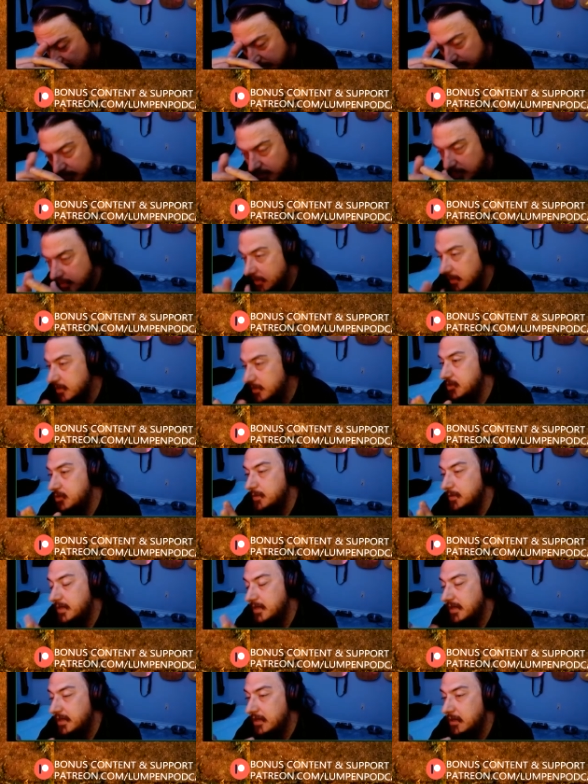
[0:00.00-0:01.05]
the
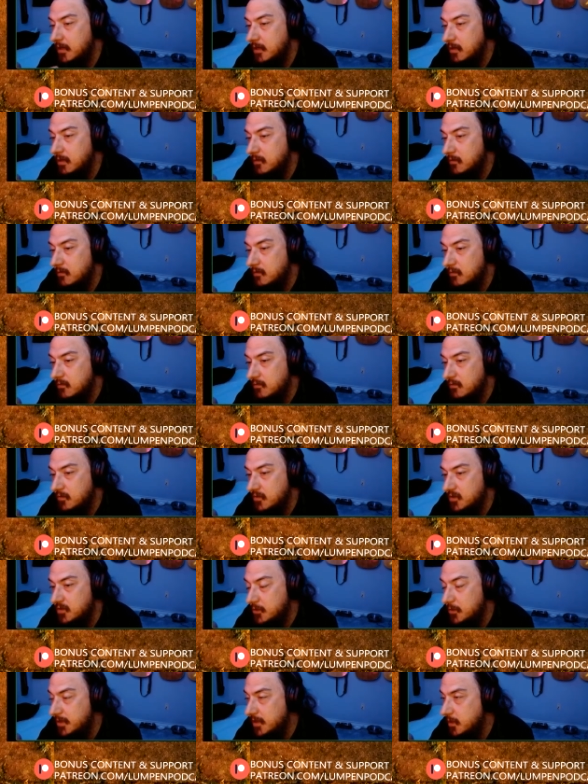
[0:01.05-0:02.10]
history of
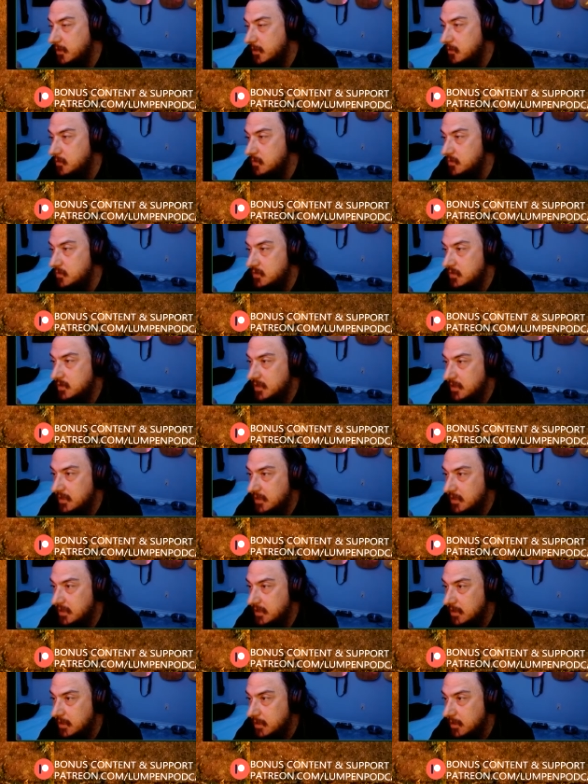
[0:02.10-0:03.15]
studios,
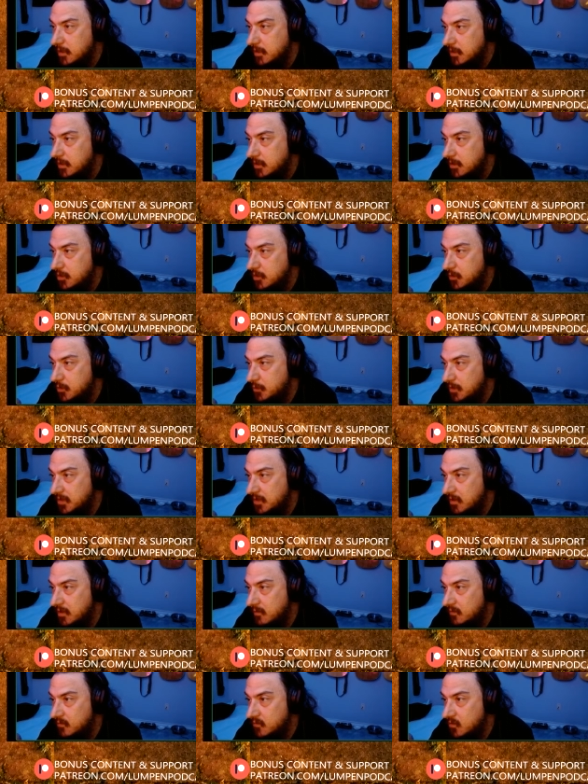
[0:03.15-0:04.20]
the history
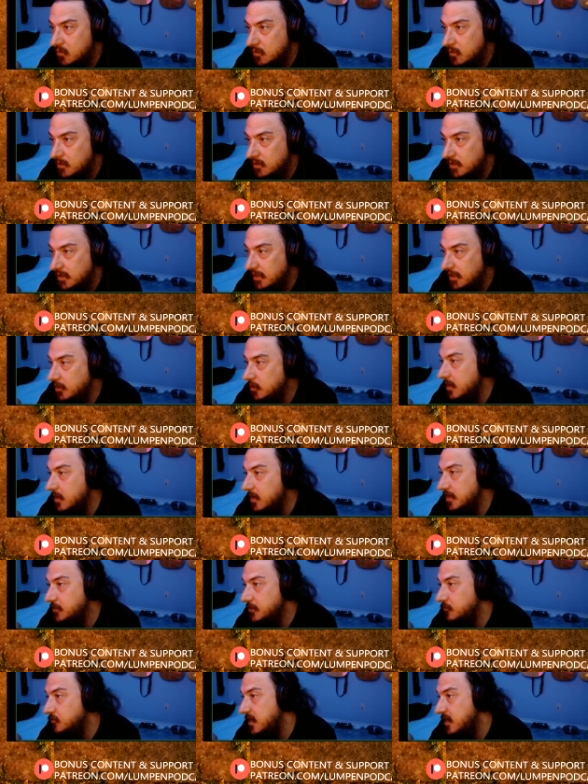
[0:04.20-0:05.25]
of certain gear
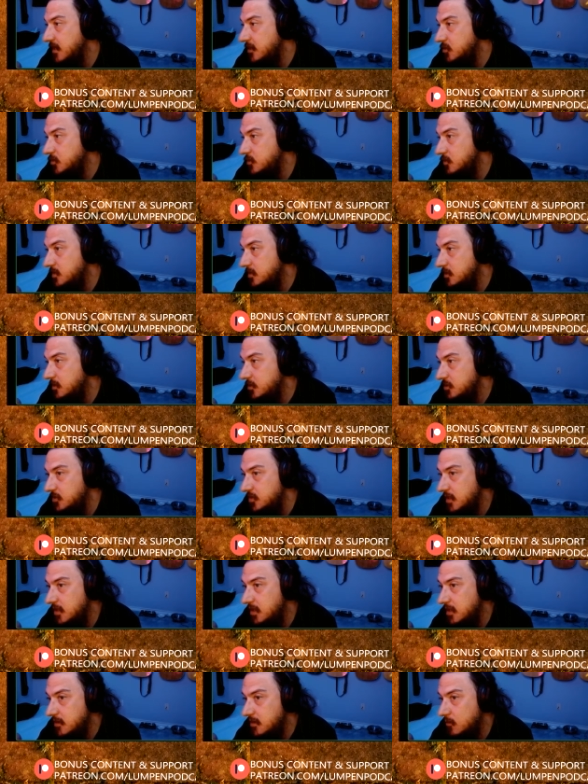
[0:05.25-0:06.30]
manufacturers,
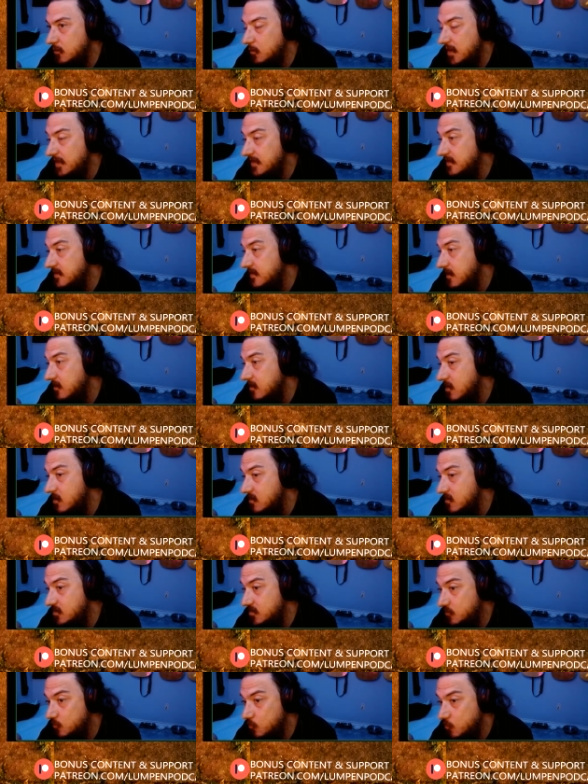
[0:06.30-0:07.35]
the way the
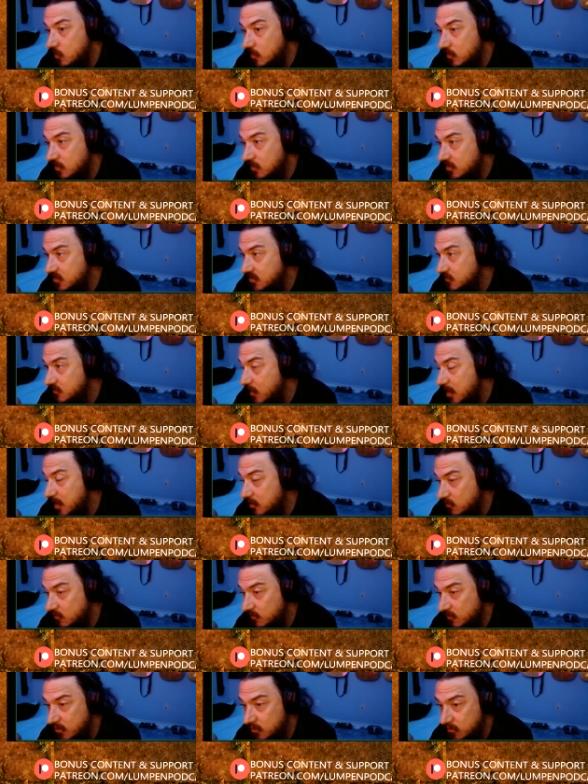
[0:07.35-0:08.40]
technology works,
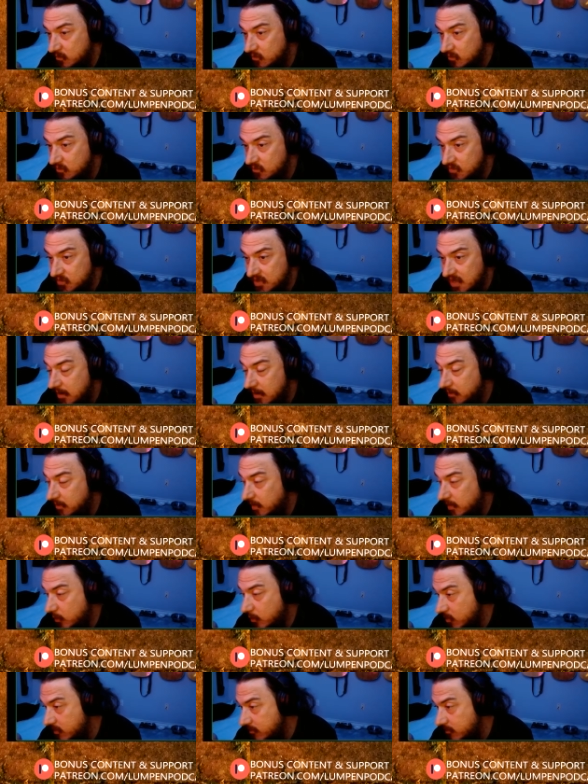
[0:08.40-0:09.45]
microphones, sound
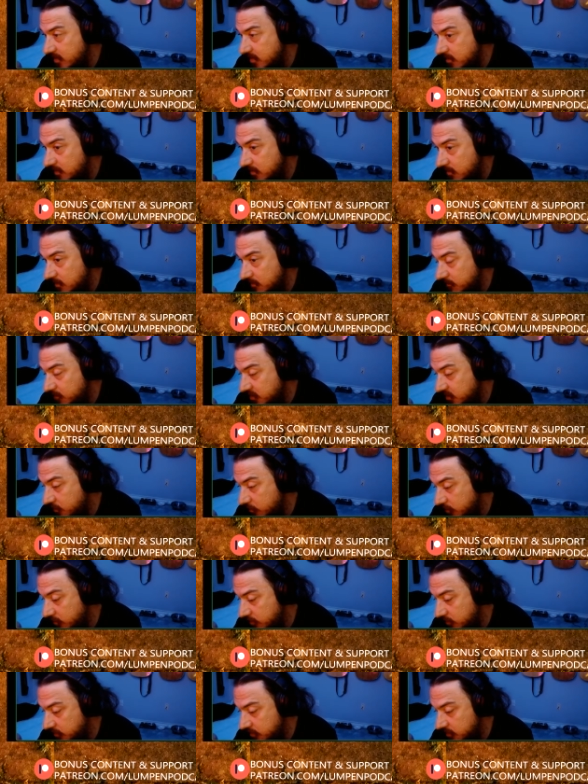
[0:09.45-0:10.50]
equipment,
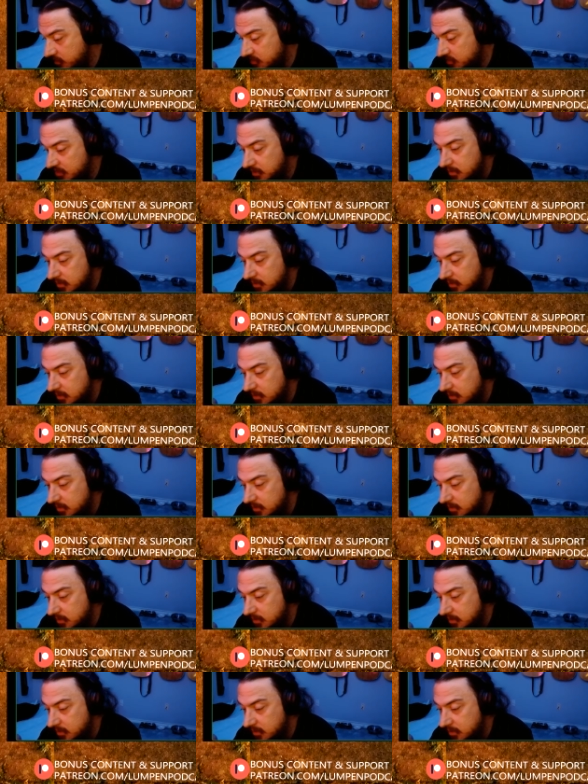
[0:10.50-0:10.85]
computers,